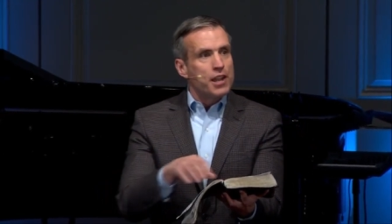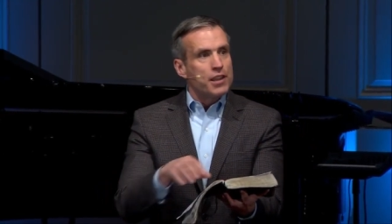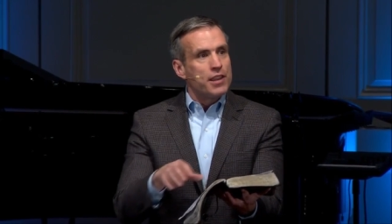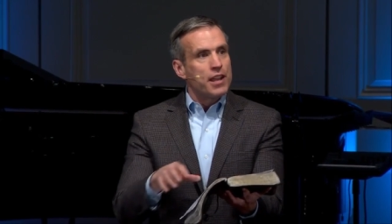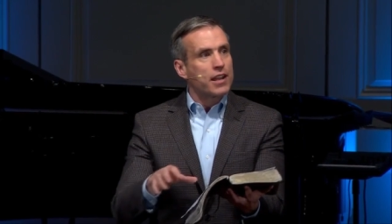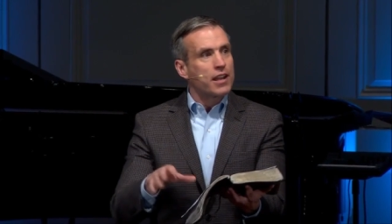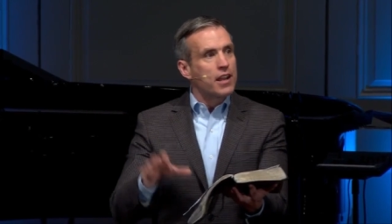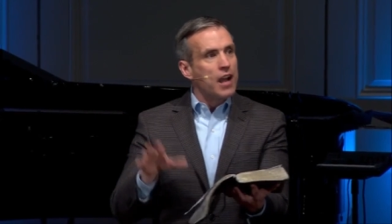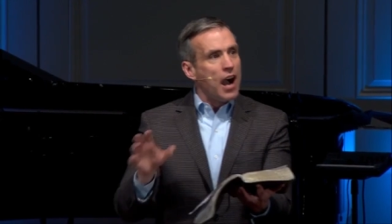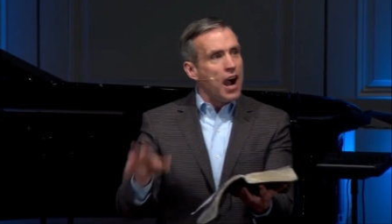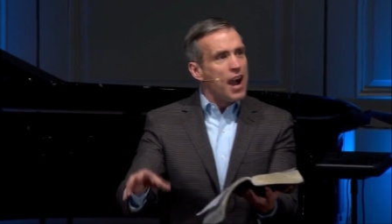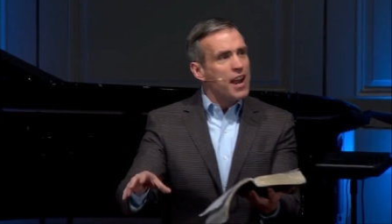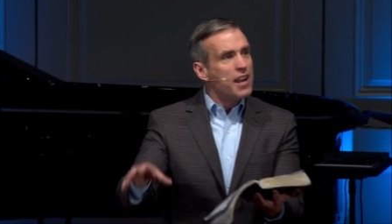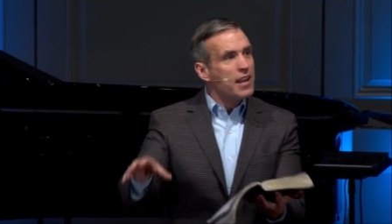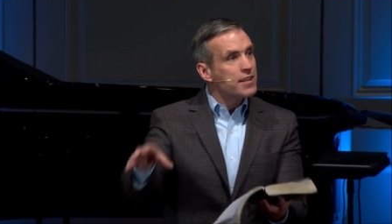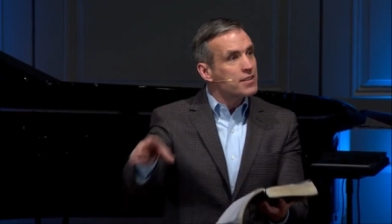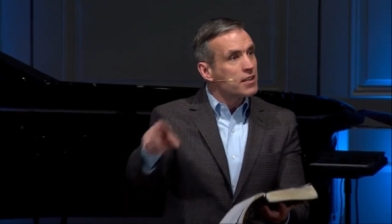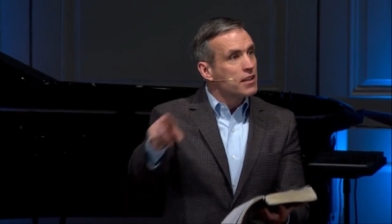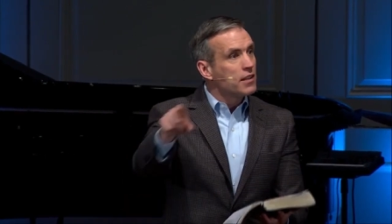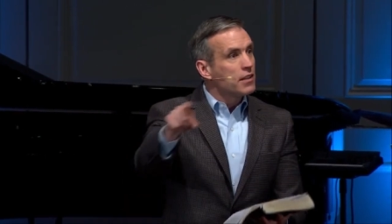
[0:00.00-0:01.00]
that God
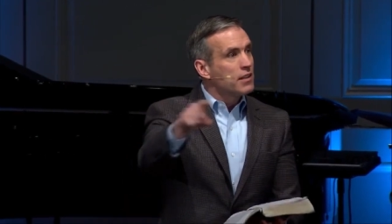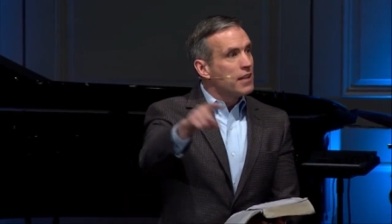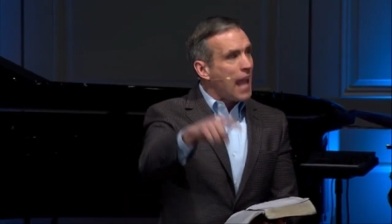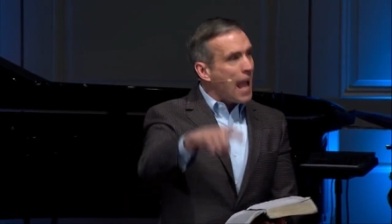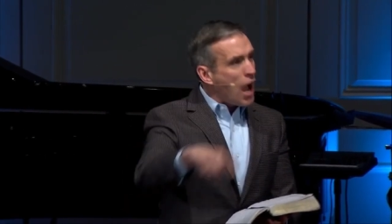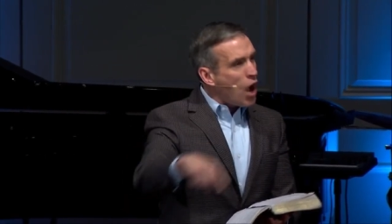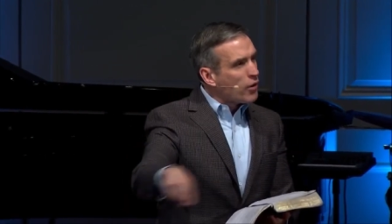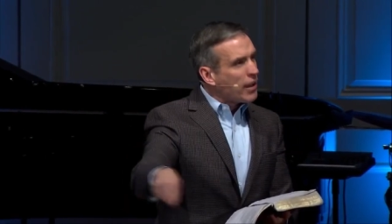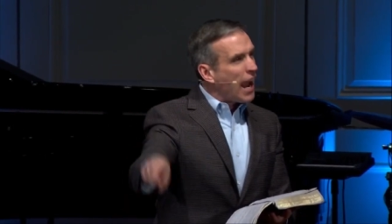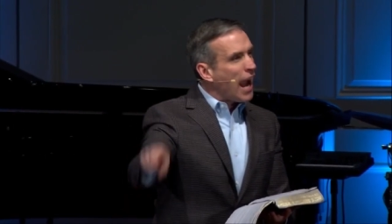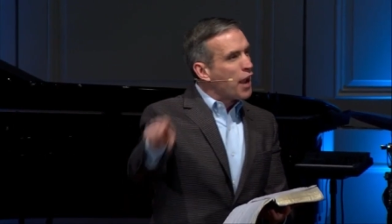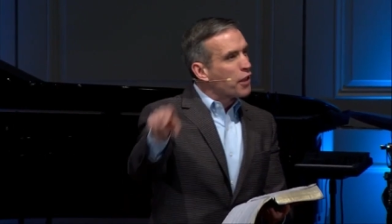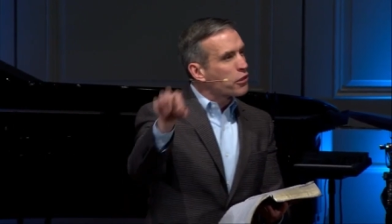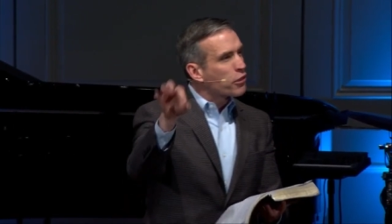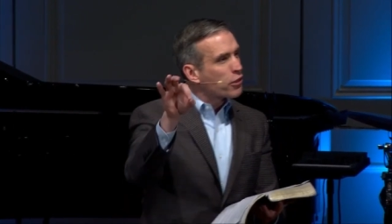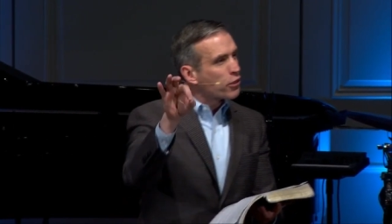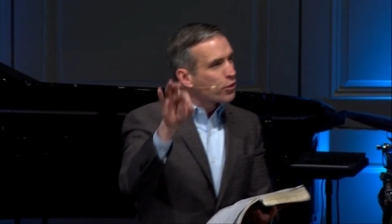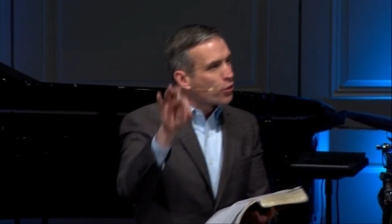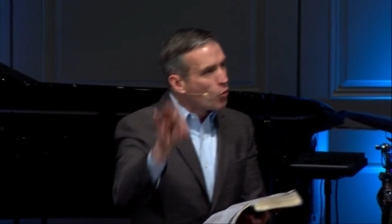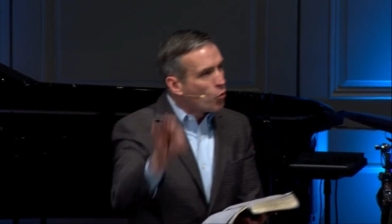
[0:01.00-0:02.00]
has allowed a
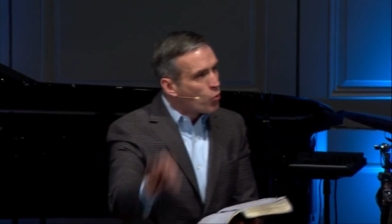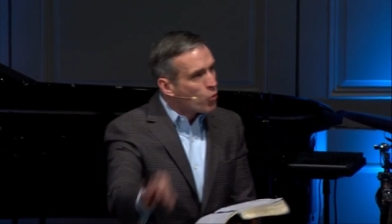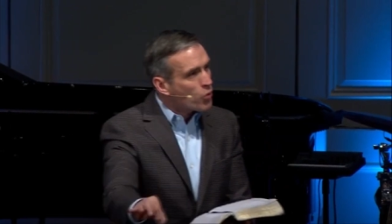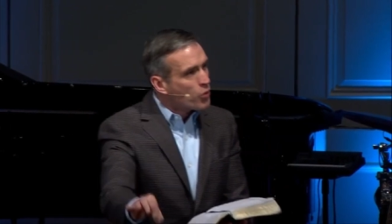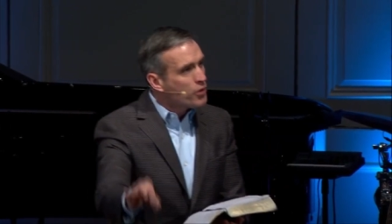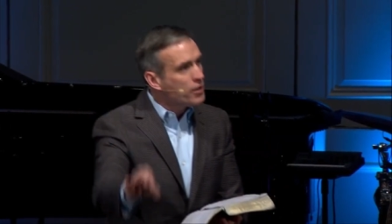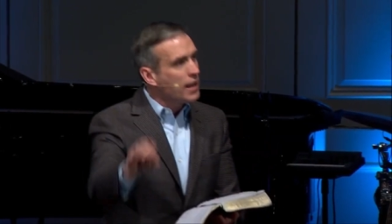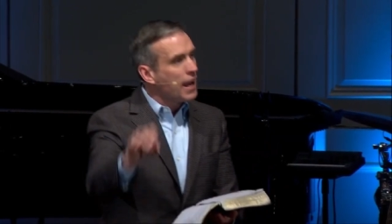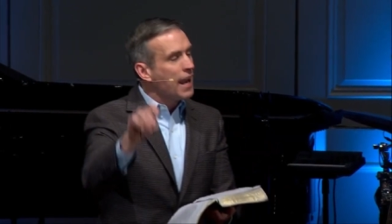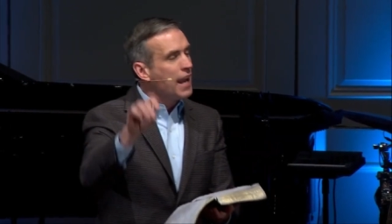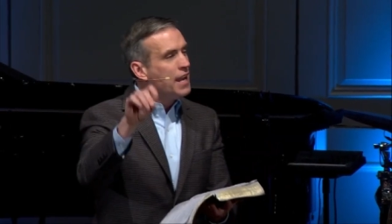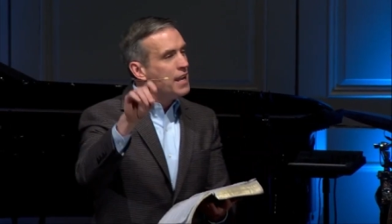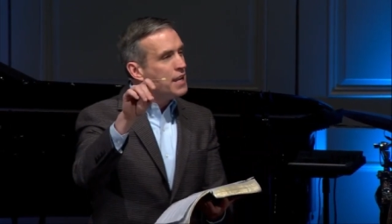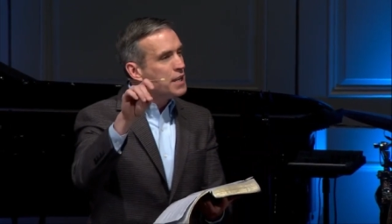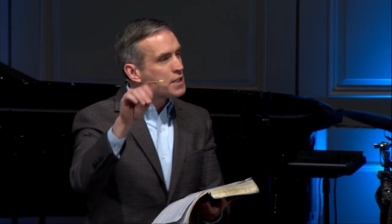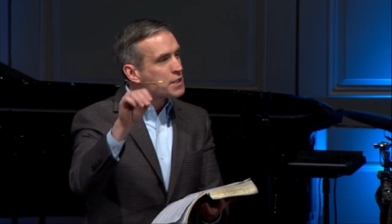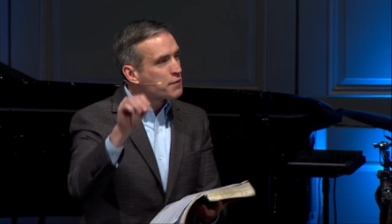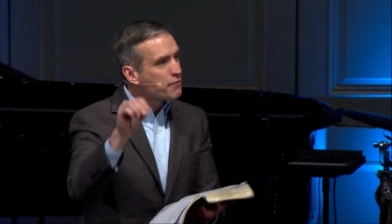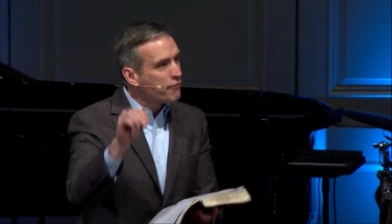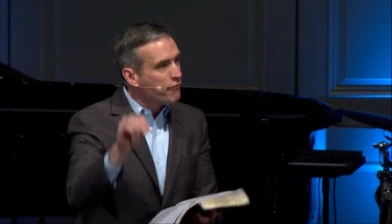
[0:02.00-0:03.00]
thorn in
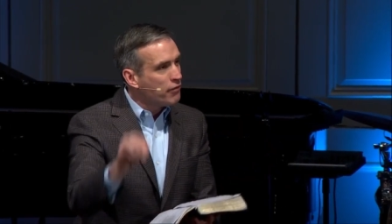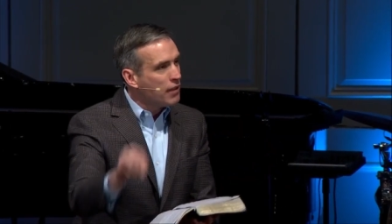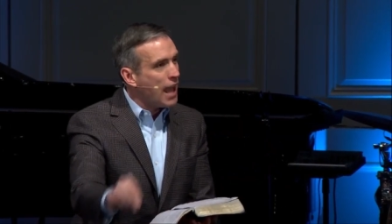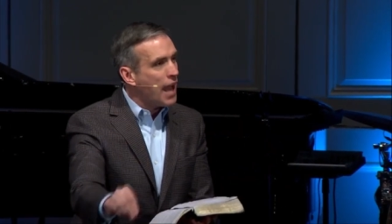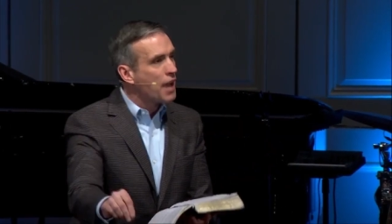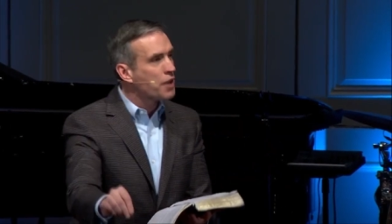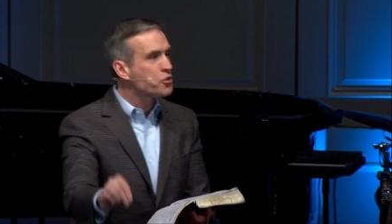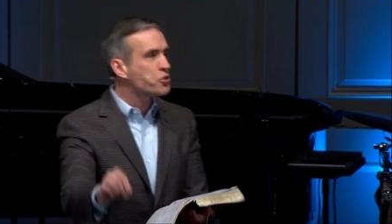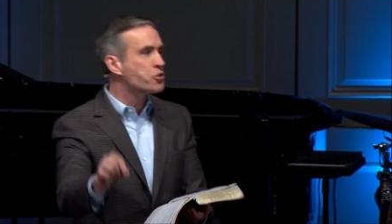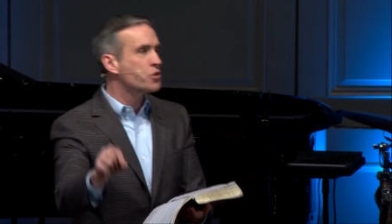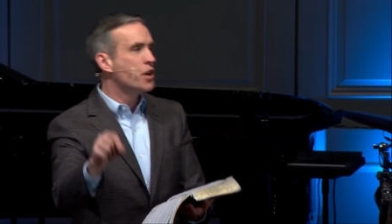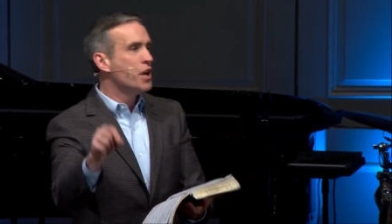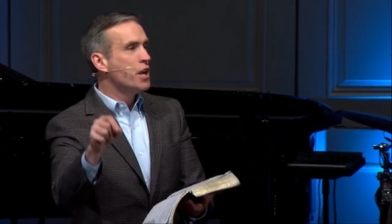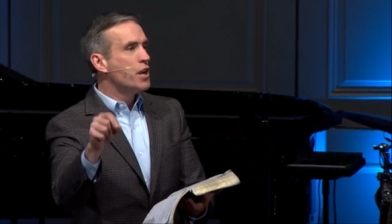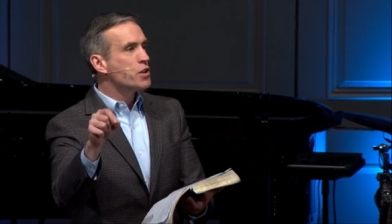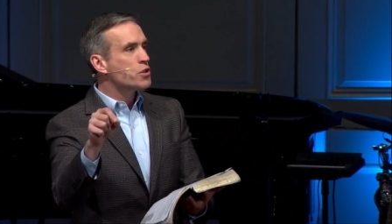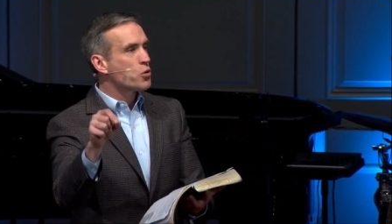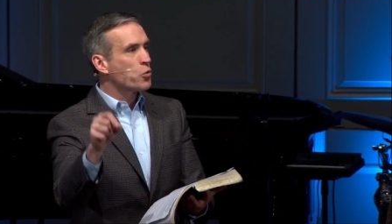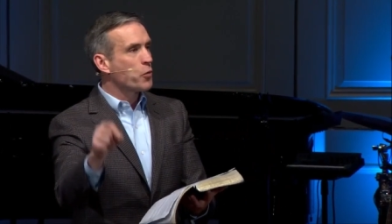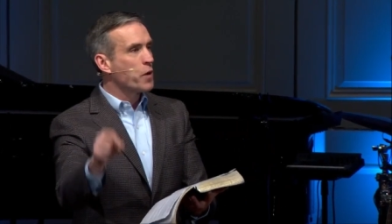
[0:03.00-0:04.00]
his flesh
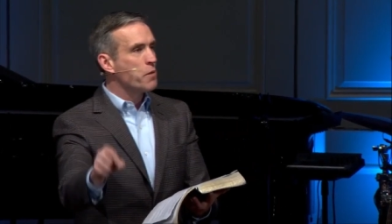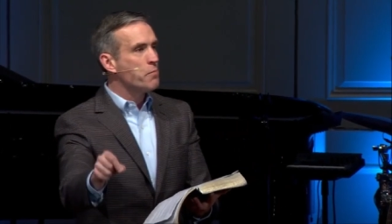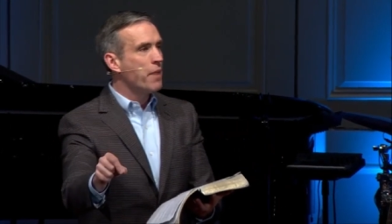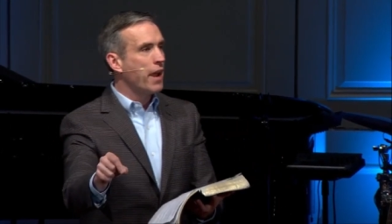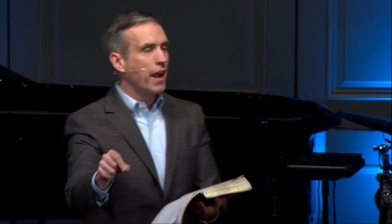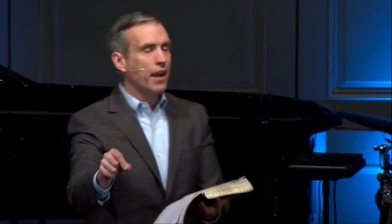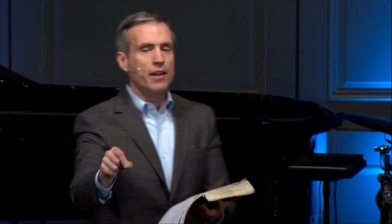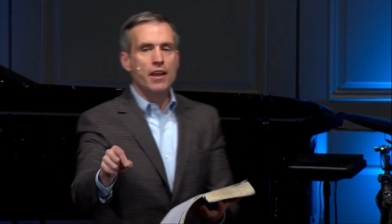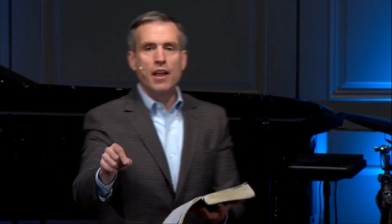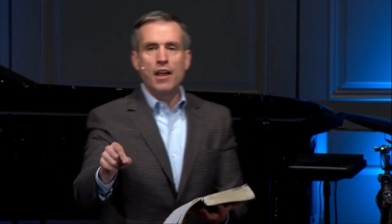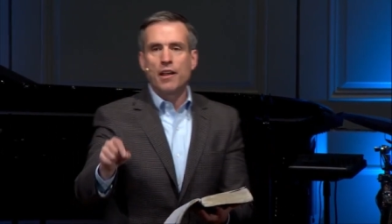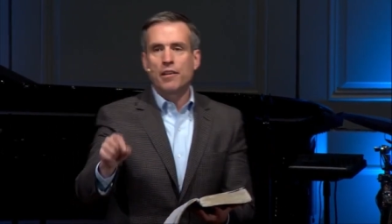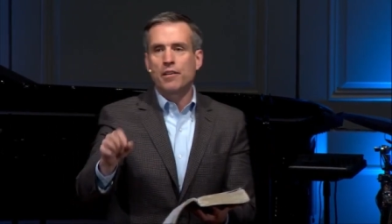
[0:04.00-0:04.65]
to remain.